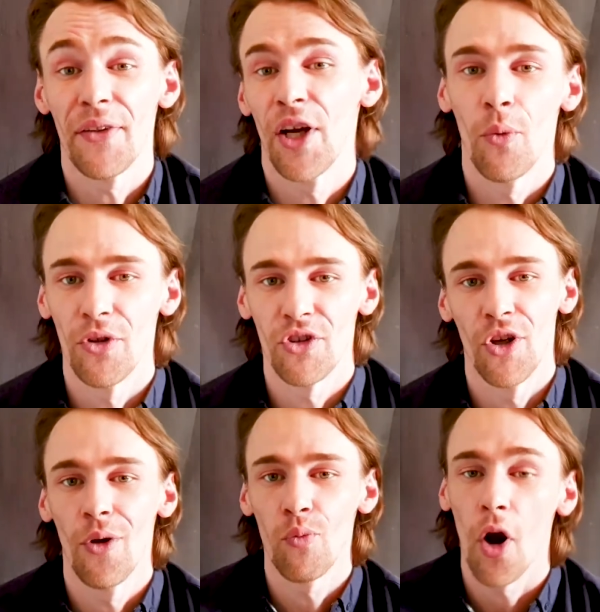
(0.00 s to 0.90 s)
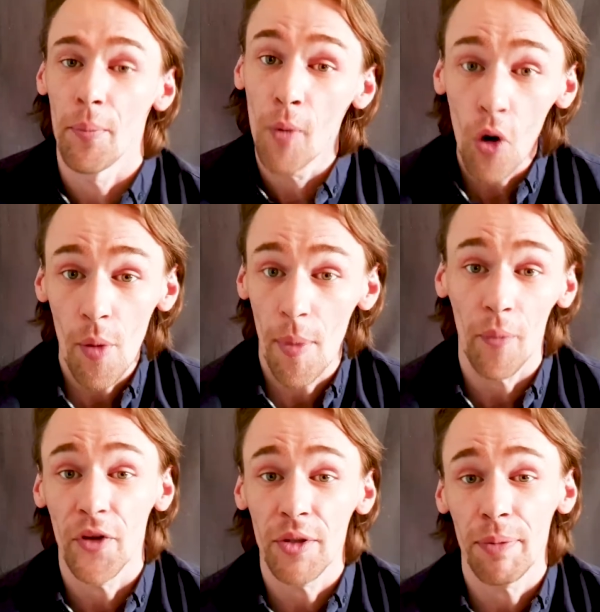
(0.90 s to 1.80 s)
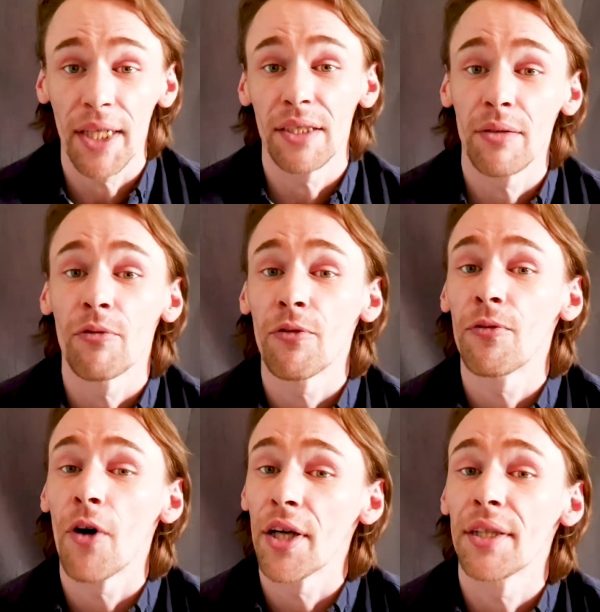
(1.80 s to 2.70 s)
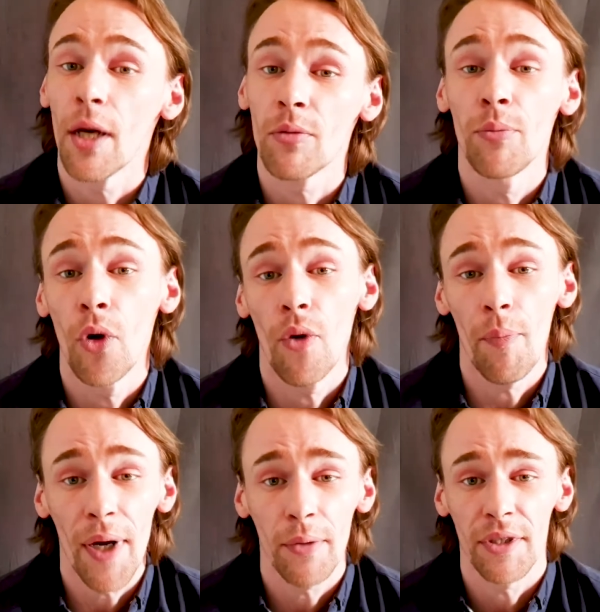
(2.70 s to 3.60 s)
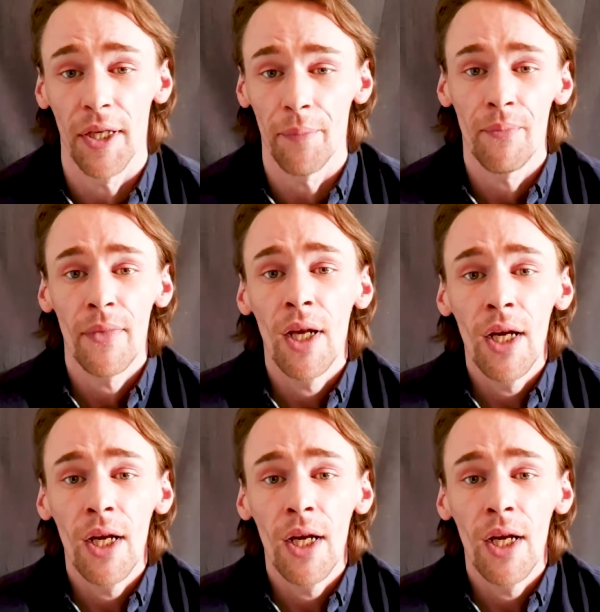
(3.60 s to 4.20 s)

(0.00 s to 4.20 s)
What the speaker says: that they'll want to write more about this place and find out more about it.